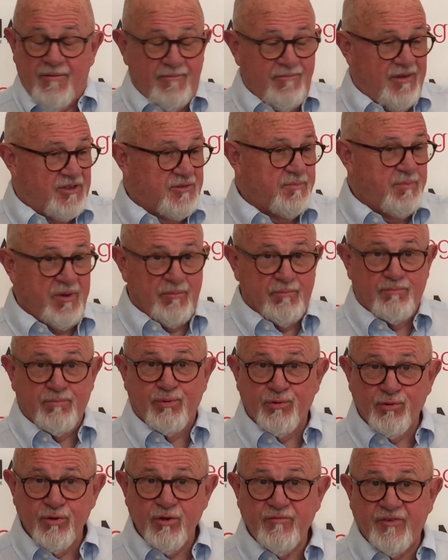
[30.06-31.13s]
It's been
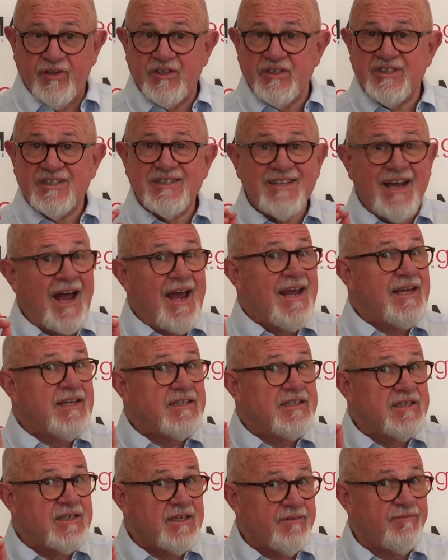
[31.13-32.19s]
proven
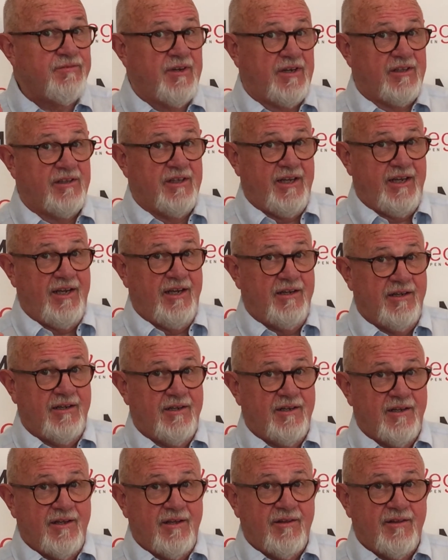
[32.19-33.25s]
scientifically
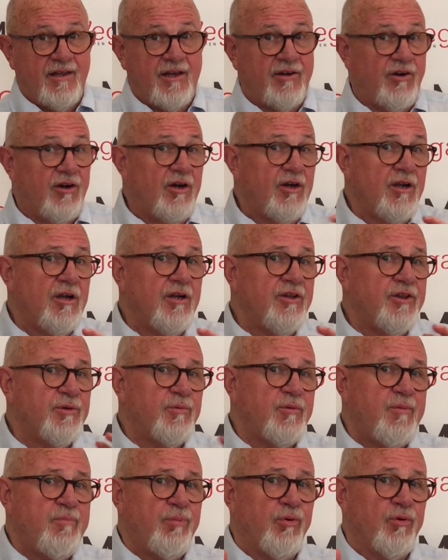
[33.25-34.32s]
that all of the
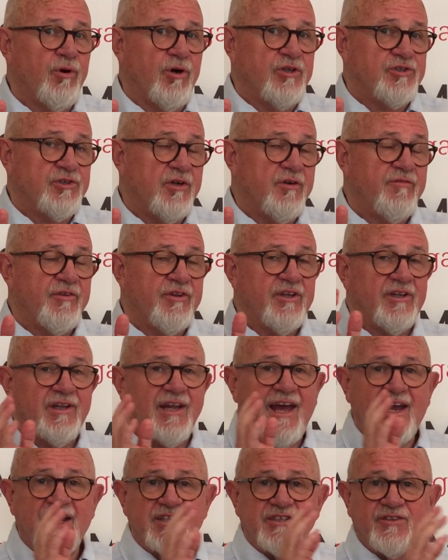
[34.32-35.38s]
reports over the
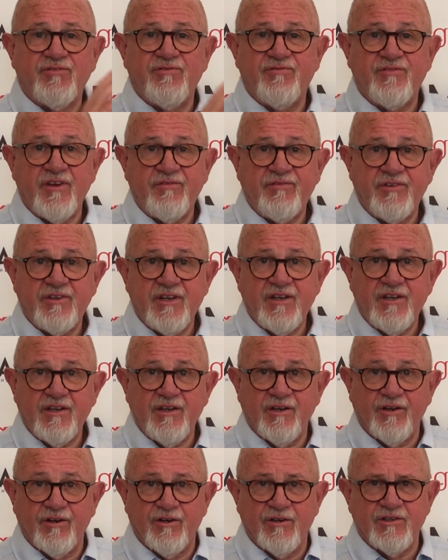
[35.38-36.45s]
last 50
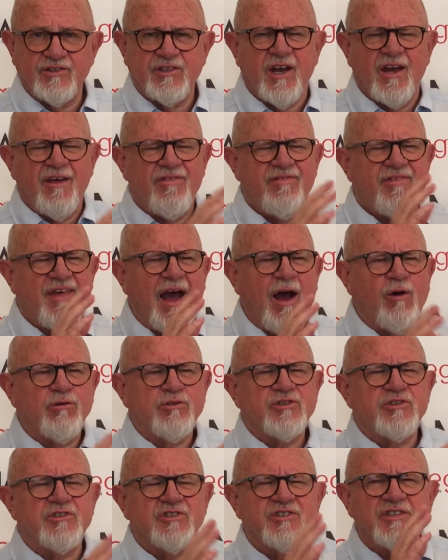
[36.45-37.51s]
years,
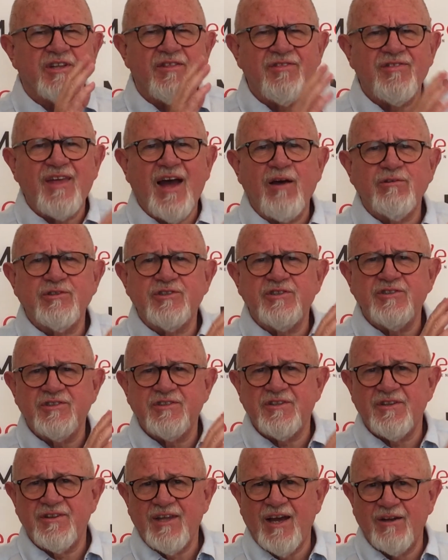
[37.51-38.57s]
thousands and thousands
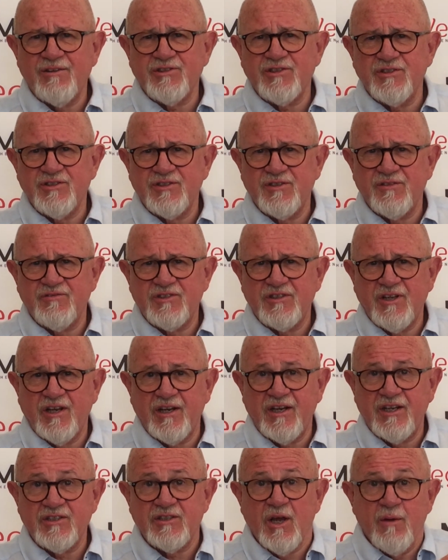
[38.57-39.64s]
and thousands of
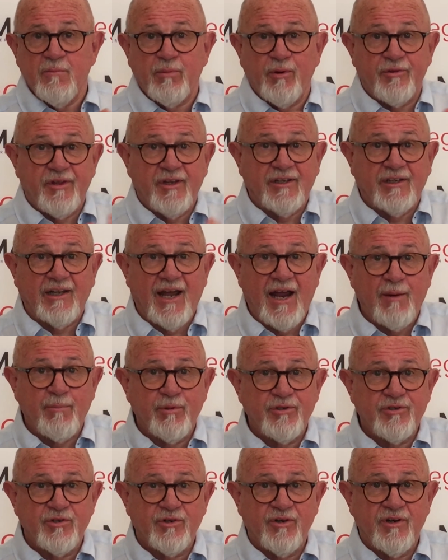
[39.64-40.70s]
studies, both in
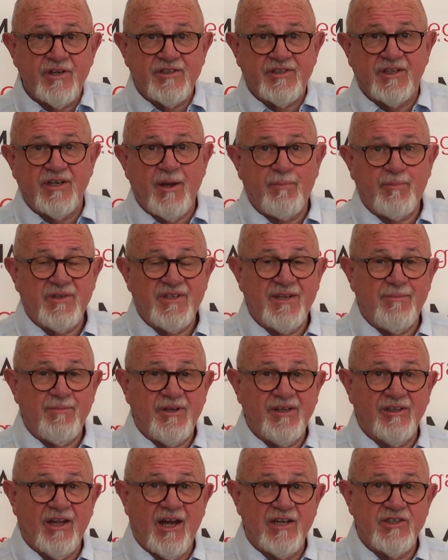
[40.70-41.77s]
laboratories and
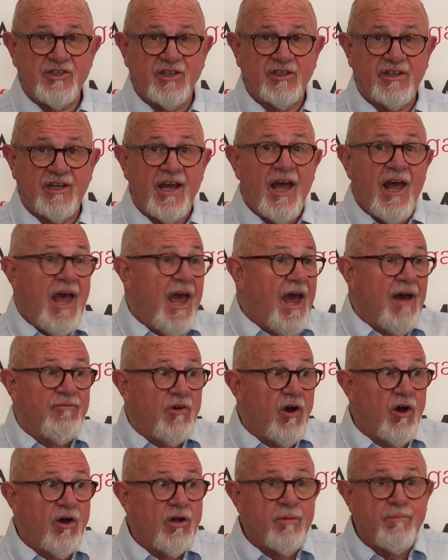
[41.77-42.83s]
epidemiologically, have
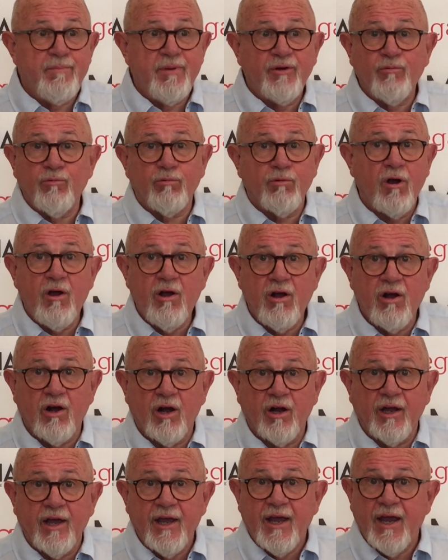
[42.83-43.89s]
all been
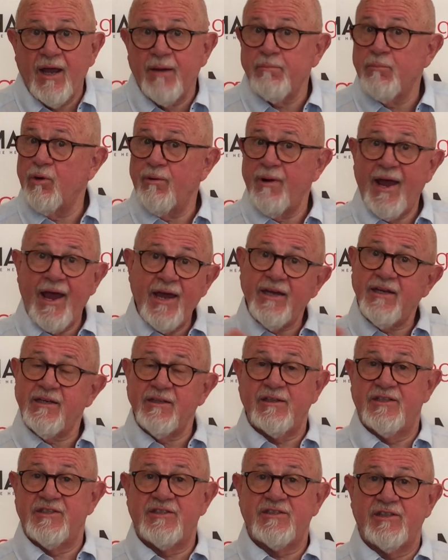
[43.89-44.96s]
wrong. And
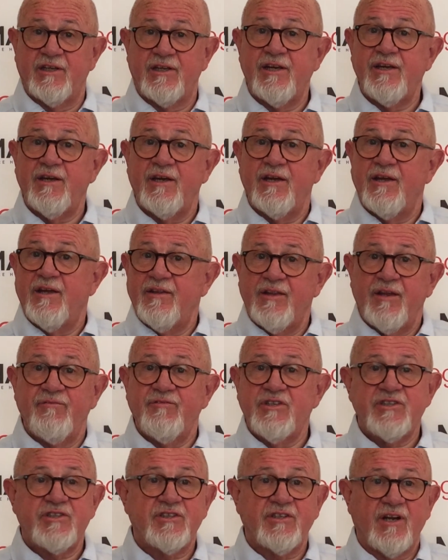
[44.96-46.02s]
miraculously, they've
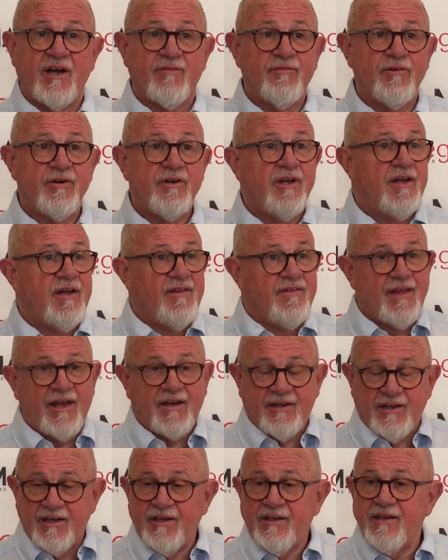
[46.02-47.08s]
discovered
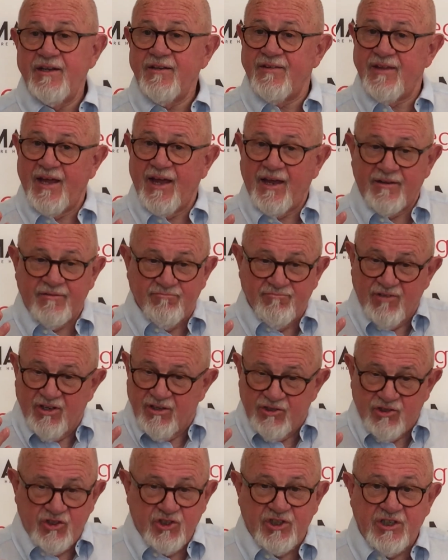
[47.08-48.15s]
that eating that
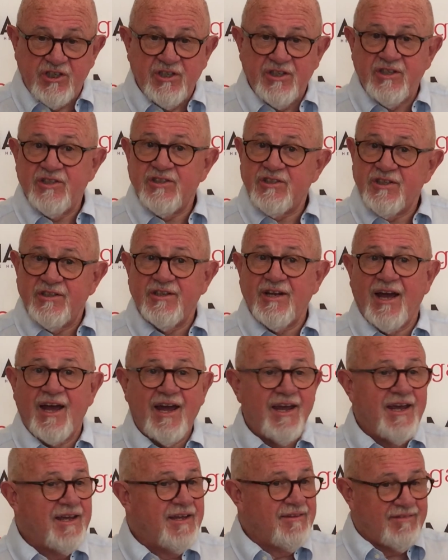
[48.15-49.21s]
cheese
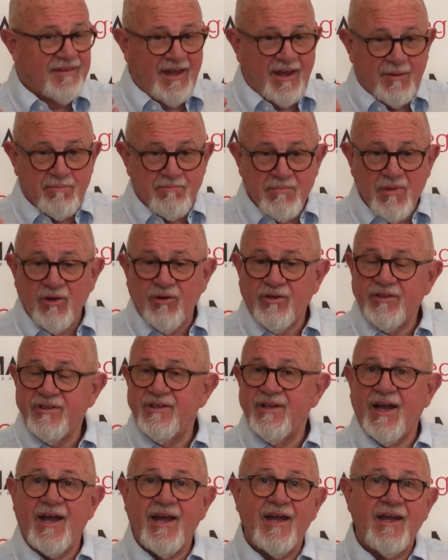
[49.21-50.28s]
diet, that milk
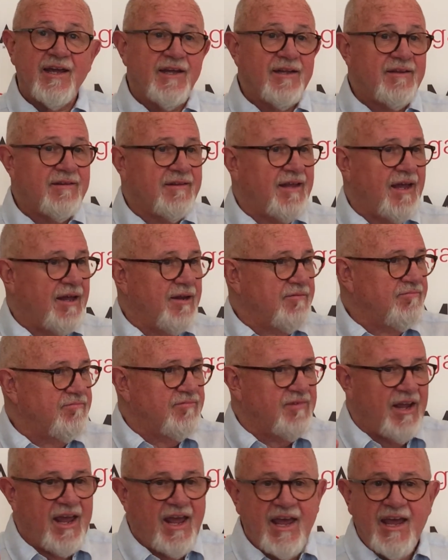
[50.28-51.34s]
diet, that
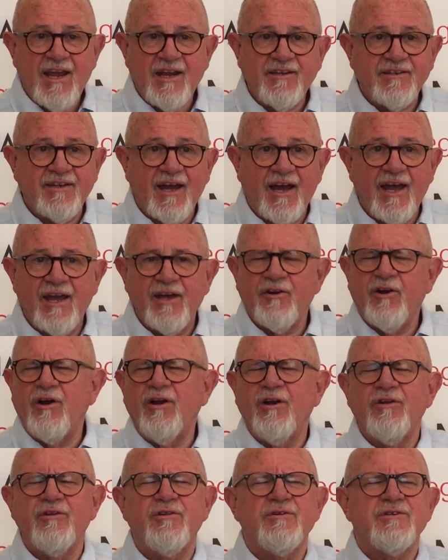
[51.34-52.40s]
egg diet,
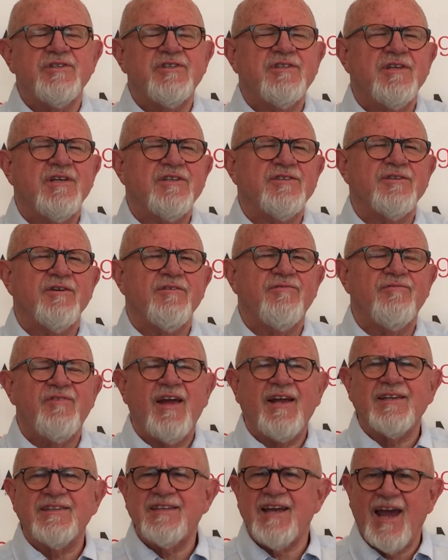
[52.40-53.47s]
all of those things are
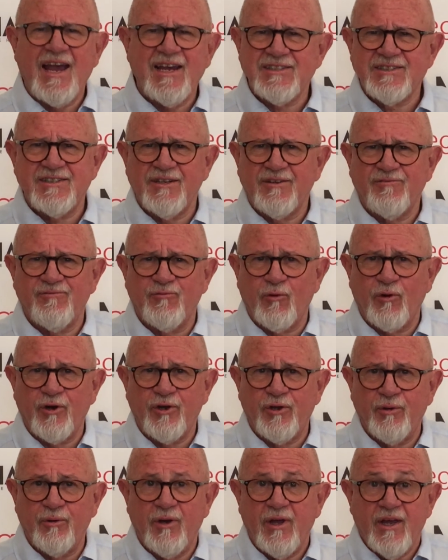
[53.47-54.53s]
fantastic for
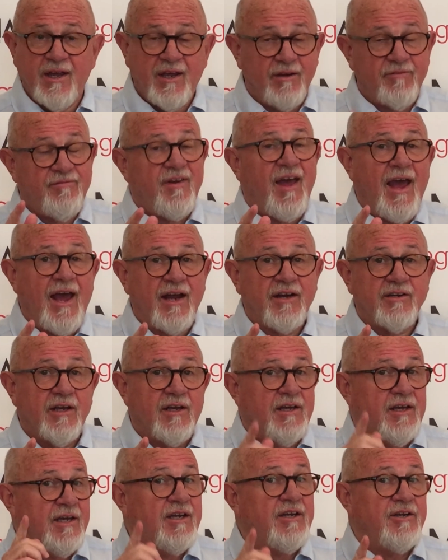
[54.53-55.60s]
you. In fact,
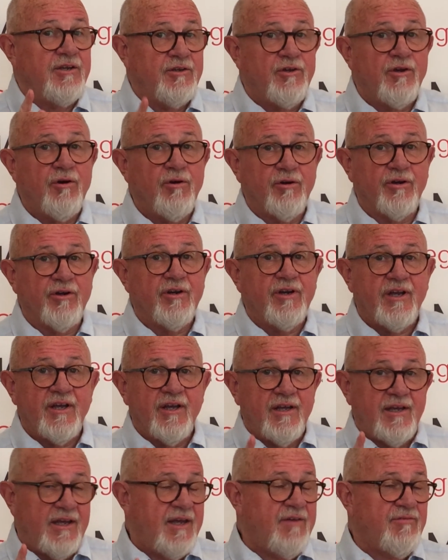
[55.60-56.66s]
eating yogurt
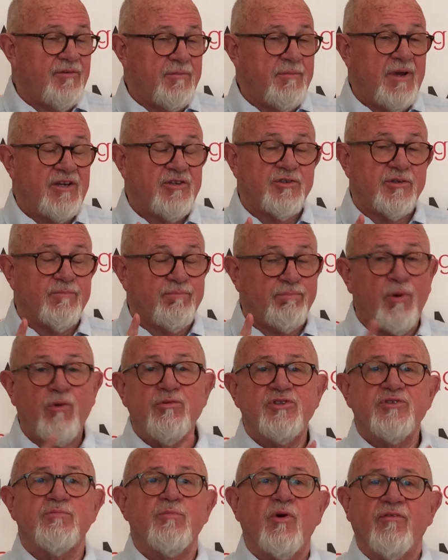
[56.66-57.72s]
even makes your
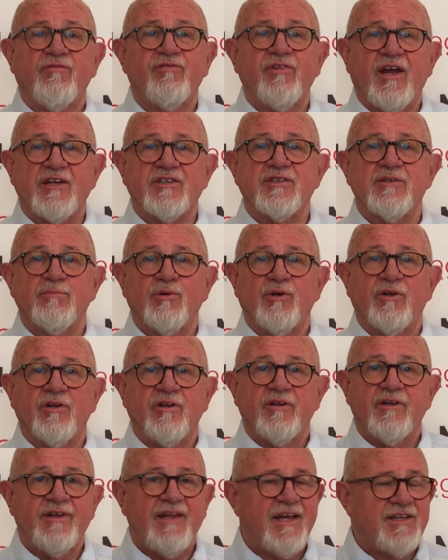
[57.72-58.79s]
bones more flexible.
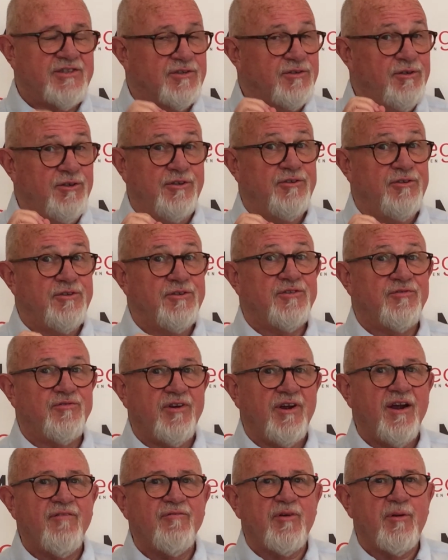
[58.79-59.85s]
That's good news for
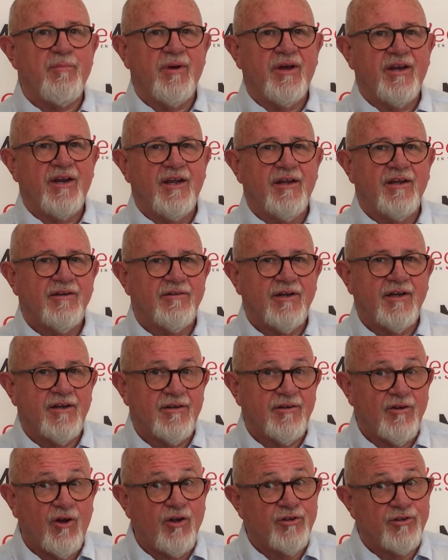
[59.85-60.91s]
everybody.
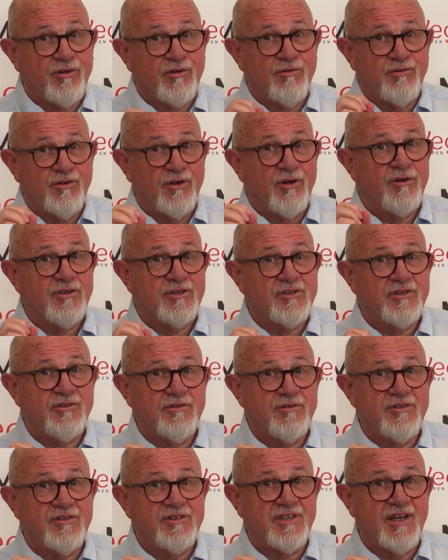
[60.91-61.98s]
All you yoga
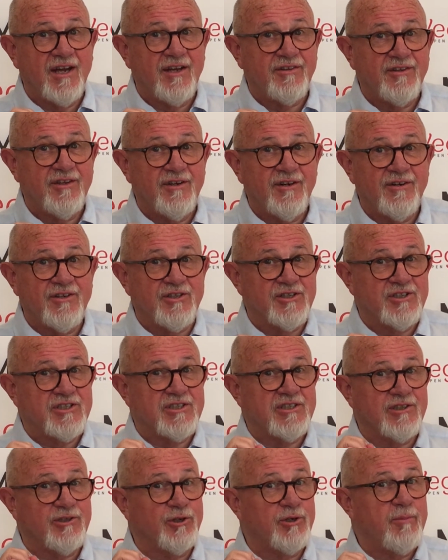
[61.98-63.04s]
students out there, you
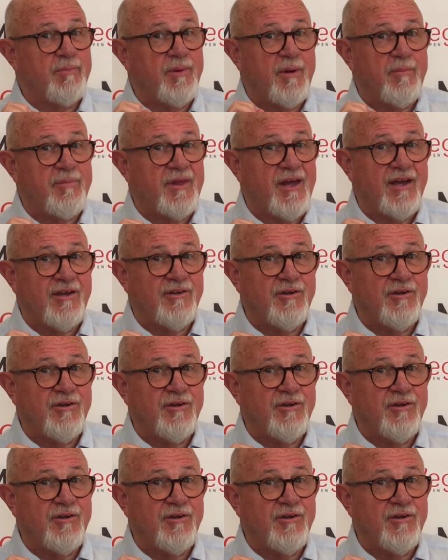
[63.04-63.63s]
slurp up that